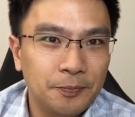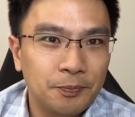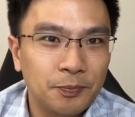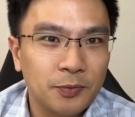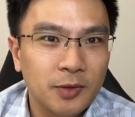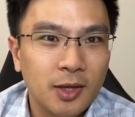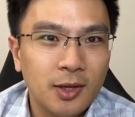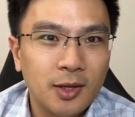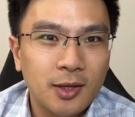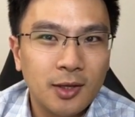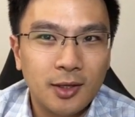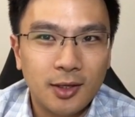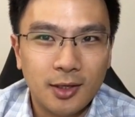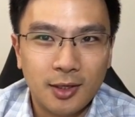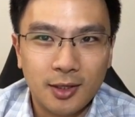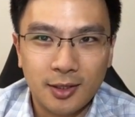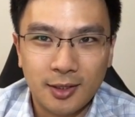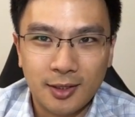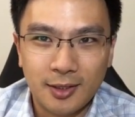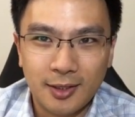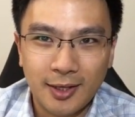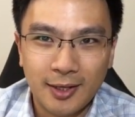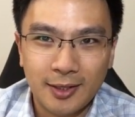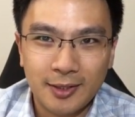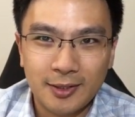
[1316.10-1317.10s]
That
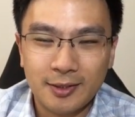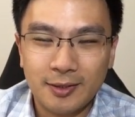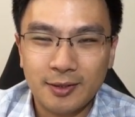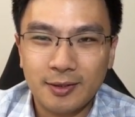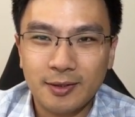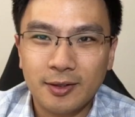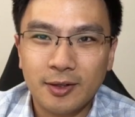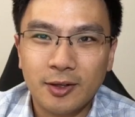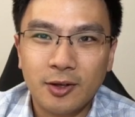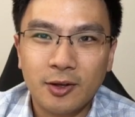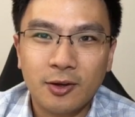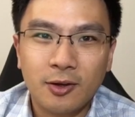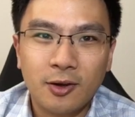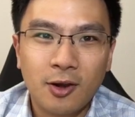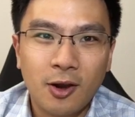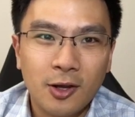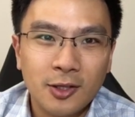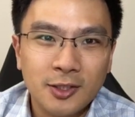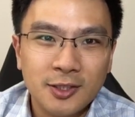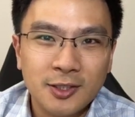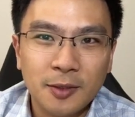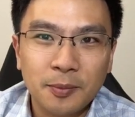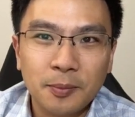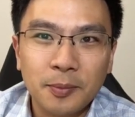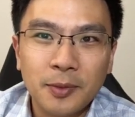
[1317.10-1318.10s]
costed
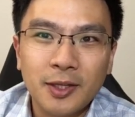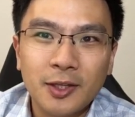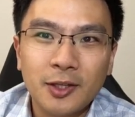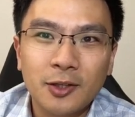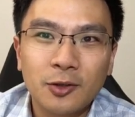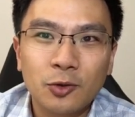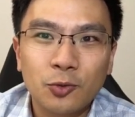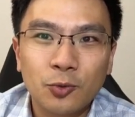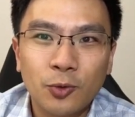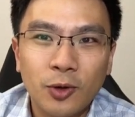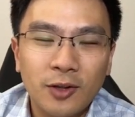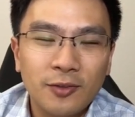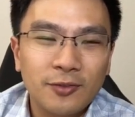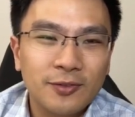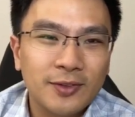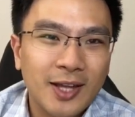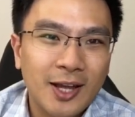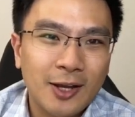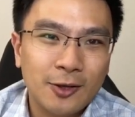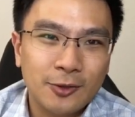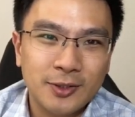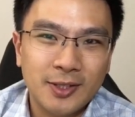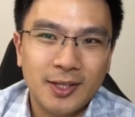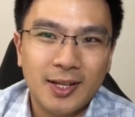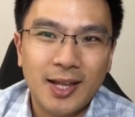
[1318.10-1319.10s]
me 12,000
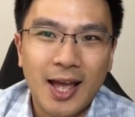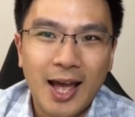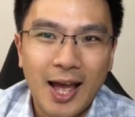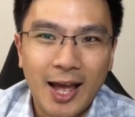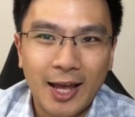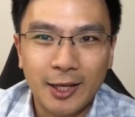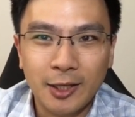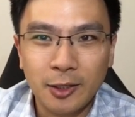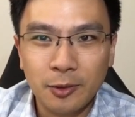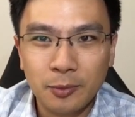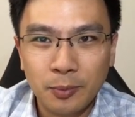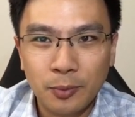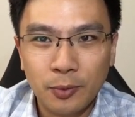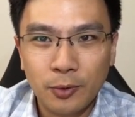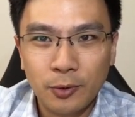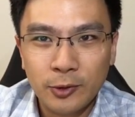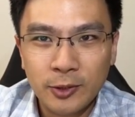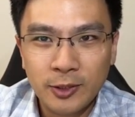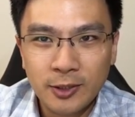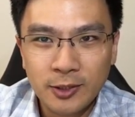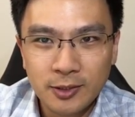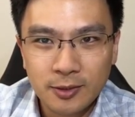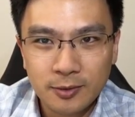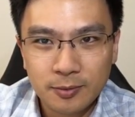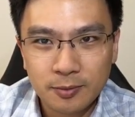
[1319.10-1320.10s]
Hyatt points.
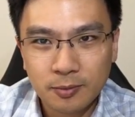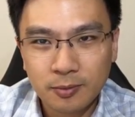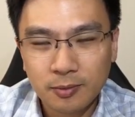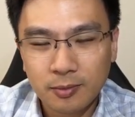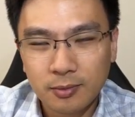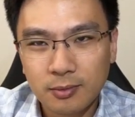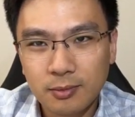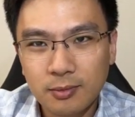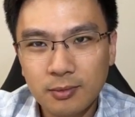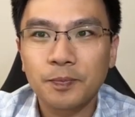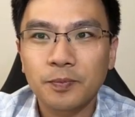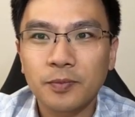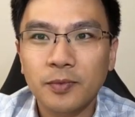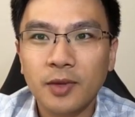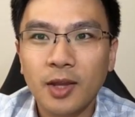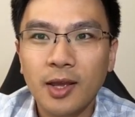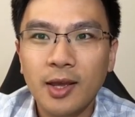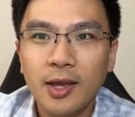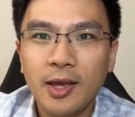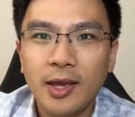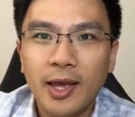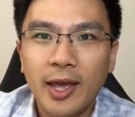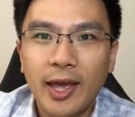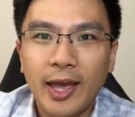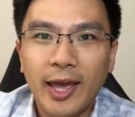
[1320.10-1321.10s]

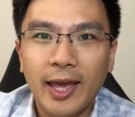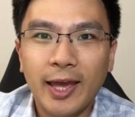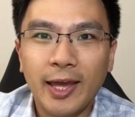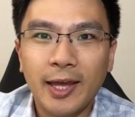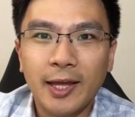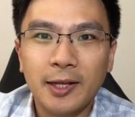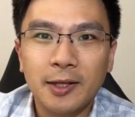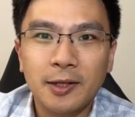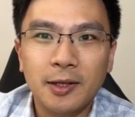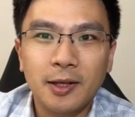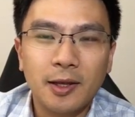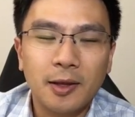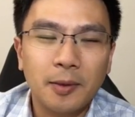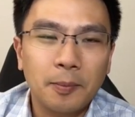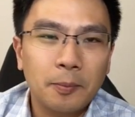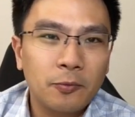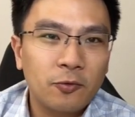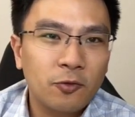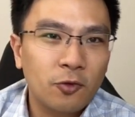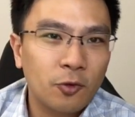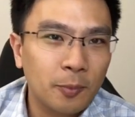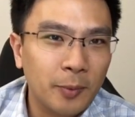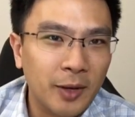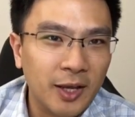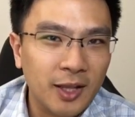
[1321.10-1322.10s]
And for my
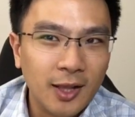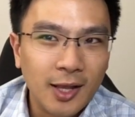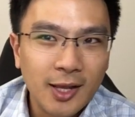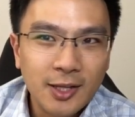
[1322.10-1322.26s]
last 2